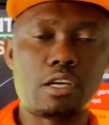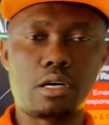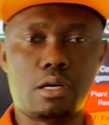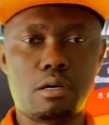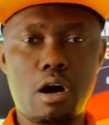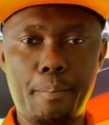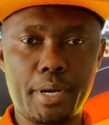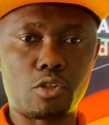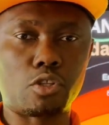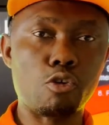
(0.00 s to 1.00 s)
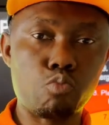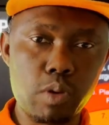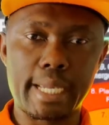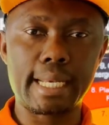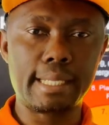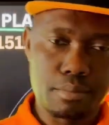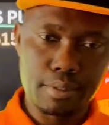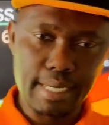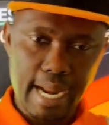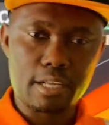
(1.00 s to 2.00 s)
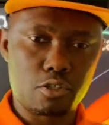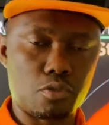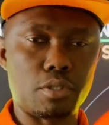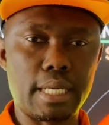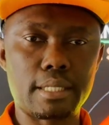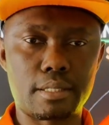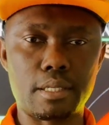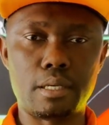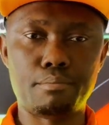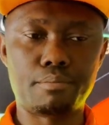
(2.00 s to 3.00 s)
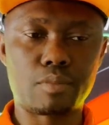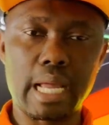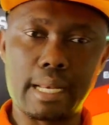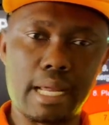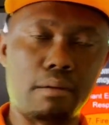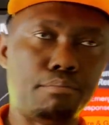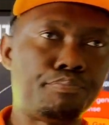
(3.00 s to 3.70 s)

operator to quickly react to that alarm,